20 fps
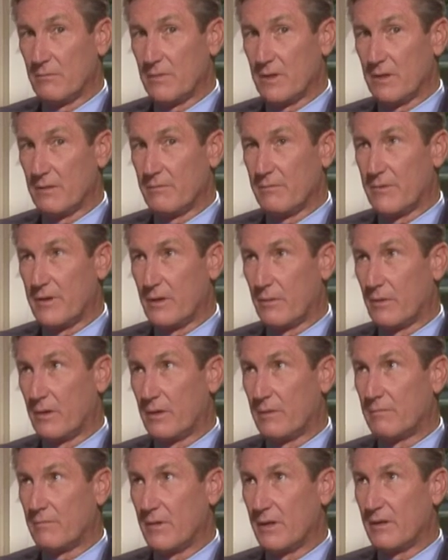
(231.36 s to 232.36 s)
uh, there
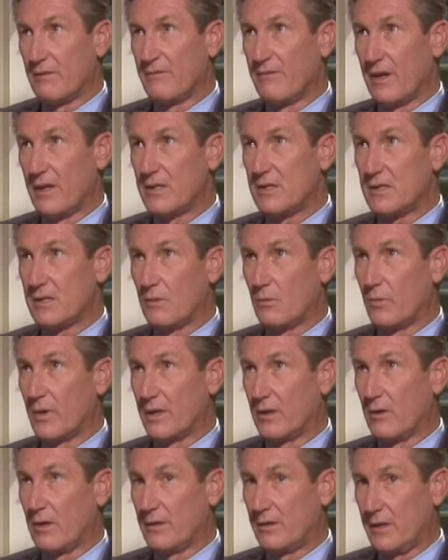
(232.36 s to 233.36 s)
were events that
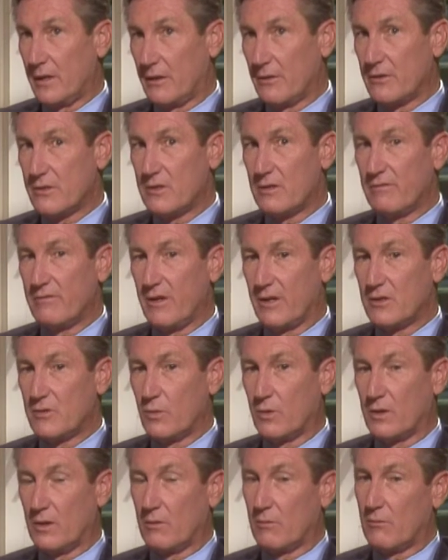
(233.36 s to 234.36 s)
went on, terrorist events
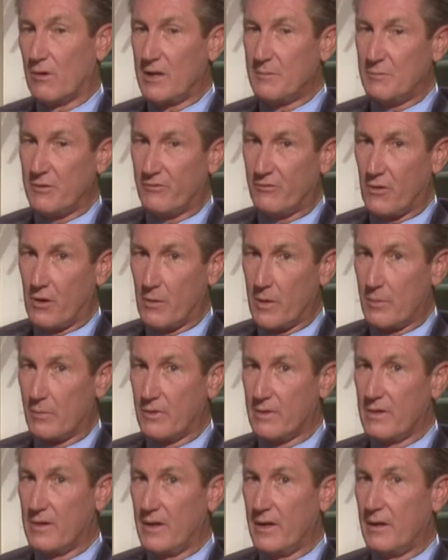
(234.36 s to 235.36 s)
went on right before we
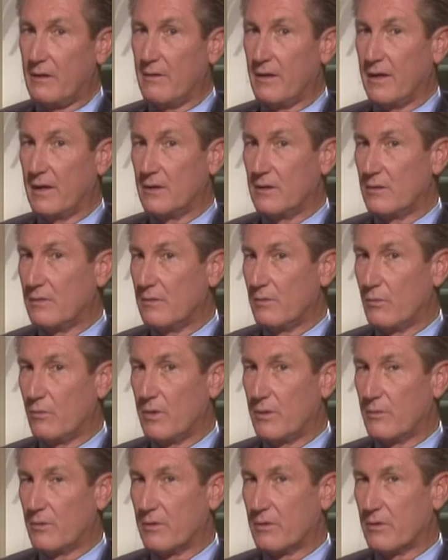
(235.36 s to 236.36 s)
were there, and
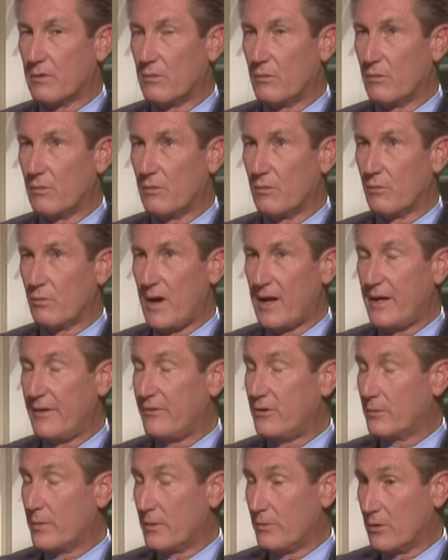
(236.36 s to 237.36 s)
we were right
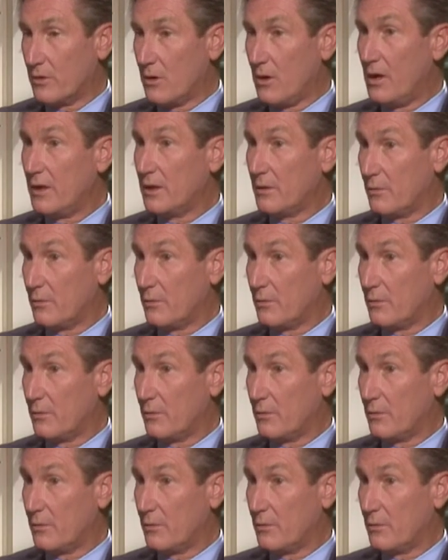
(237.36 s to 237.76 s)
after we were gone.